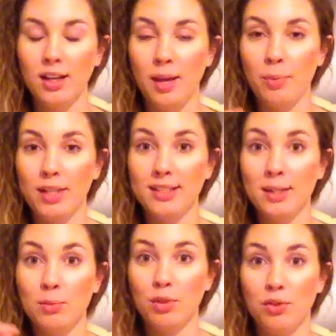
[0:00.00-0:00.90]
I picked it
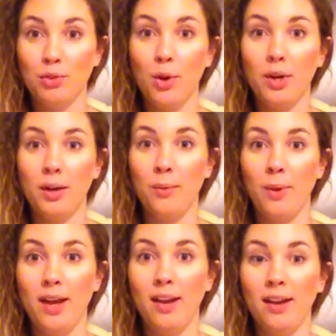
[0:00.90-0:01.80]
up to throw it
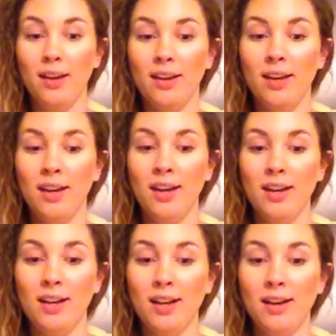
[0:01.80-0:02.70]
away,
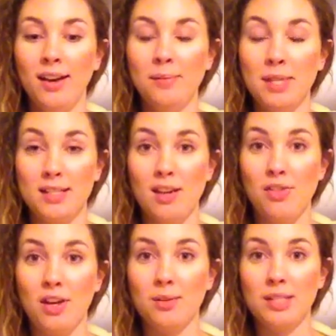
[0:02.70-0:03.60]
because I
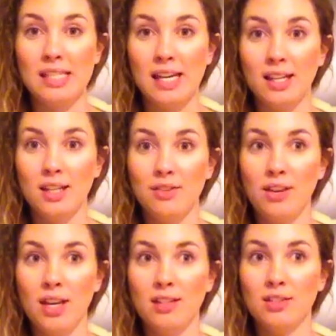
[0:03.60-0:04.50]
thought it was negative,
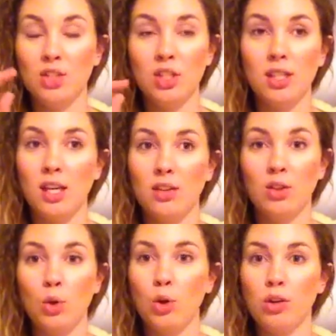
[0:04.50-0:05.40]
and just like the
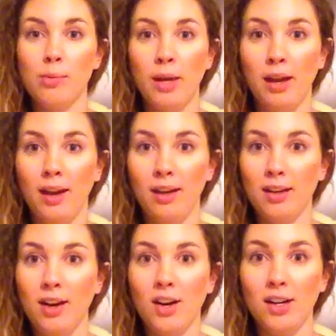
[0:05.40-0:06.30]
corner of my eye
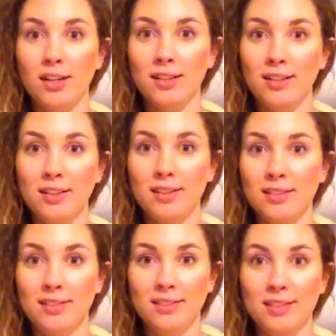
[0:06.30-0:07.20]
caught
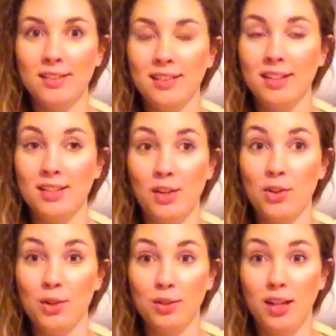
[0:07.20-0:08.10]

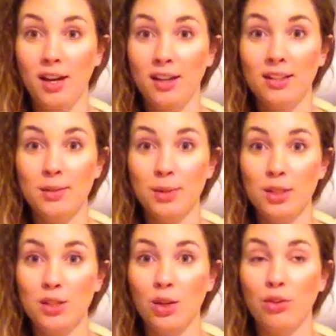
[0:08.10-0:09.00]
another line. It was
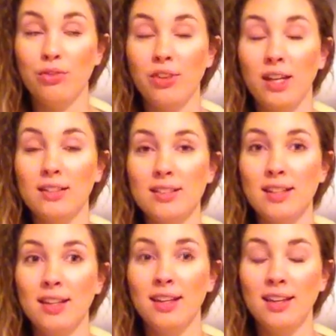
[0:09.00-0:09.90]
so faint,
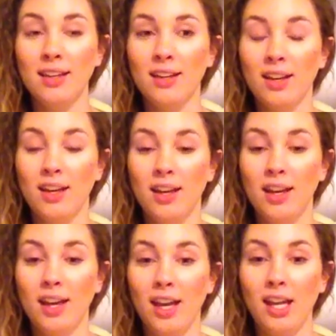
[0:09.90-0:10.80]

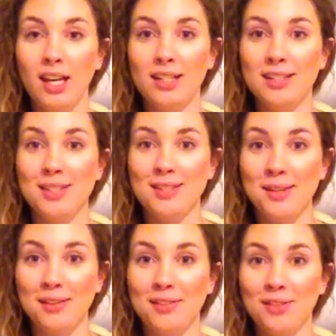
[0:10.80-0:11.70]
and I just
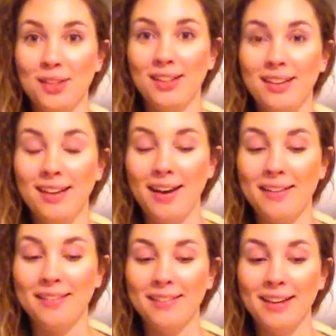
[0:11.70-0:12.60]
started freaking
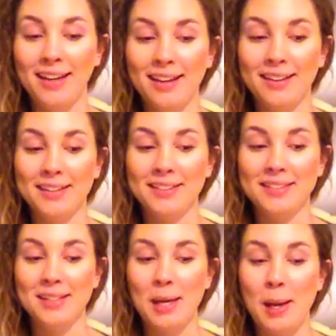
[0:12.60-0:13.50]
out,
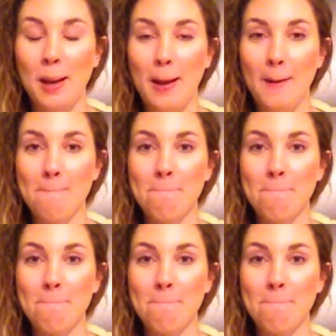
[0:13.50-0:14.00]
and I